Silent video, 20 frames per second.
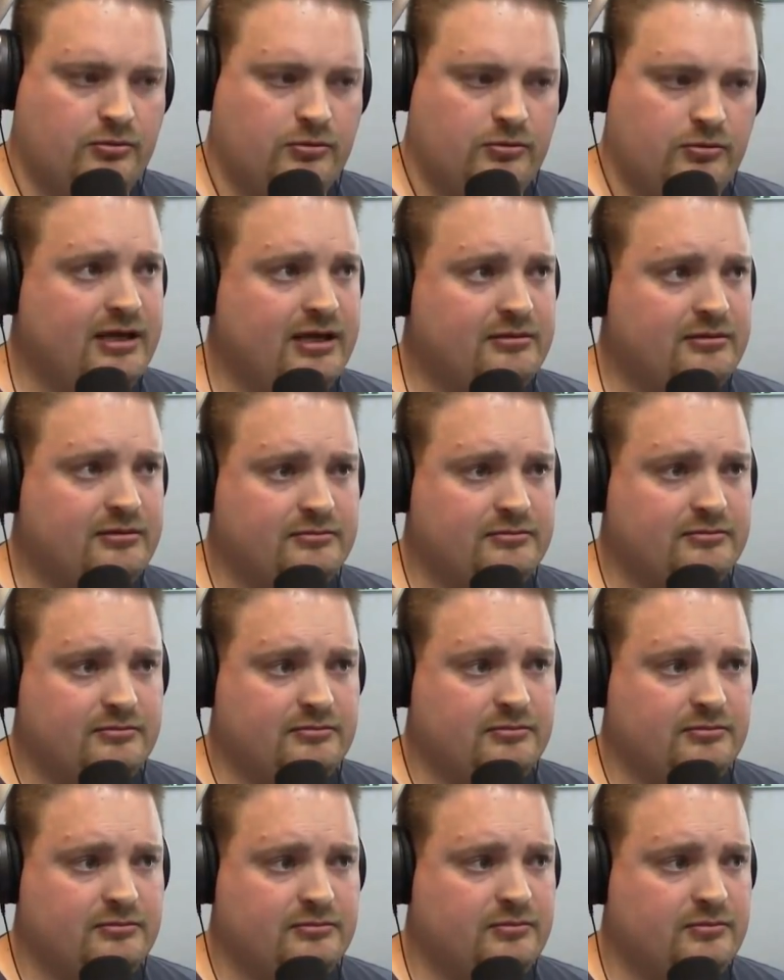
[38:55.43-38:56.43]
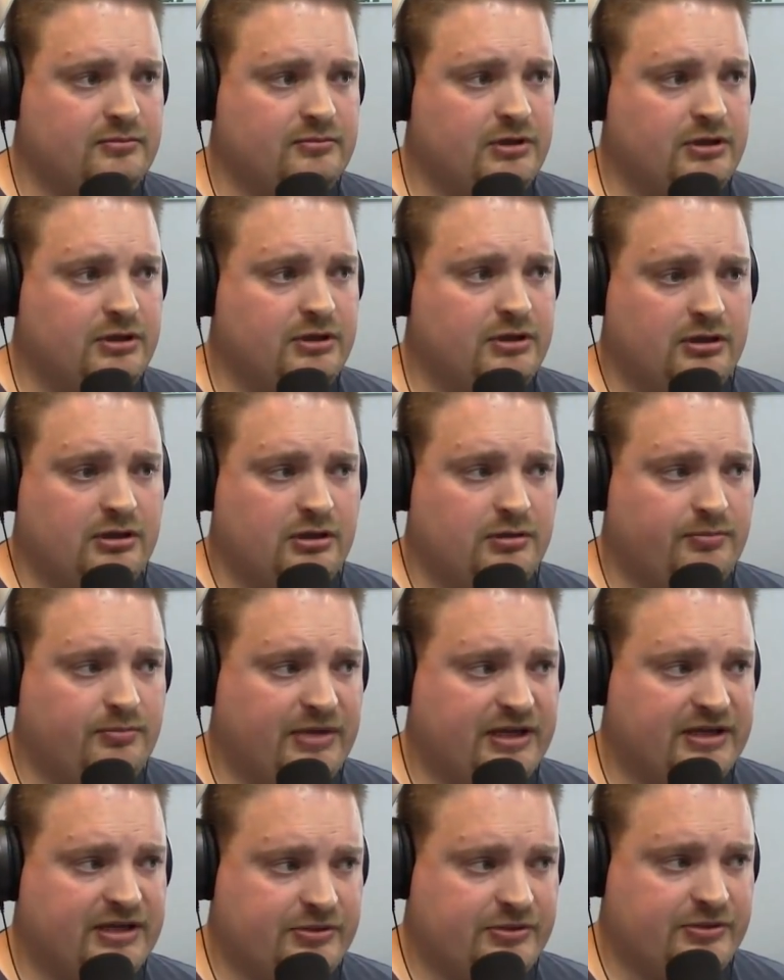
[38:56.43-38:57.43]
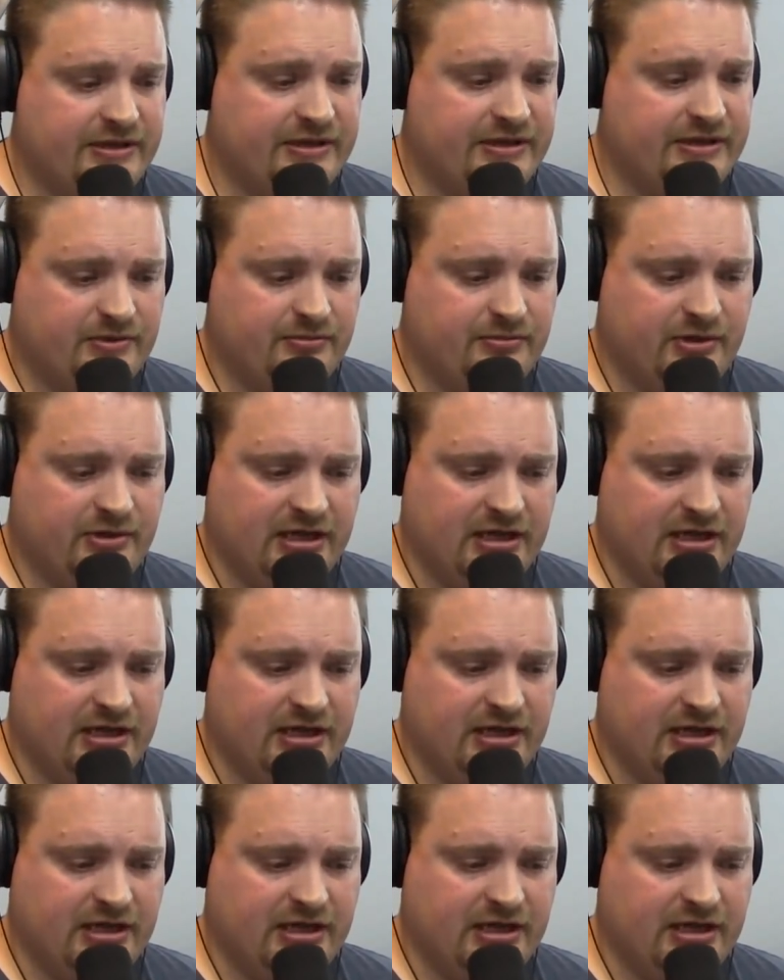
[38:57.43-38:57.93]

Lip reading: Let's see here. Ooh, what was that?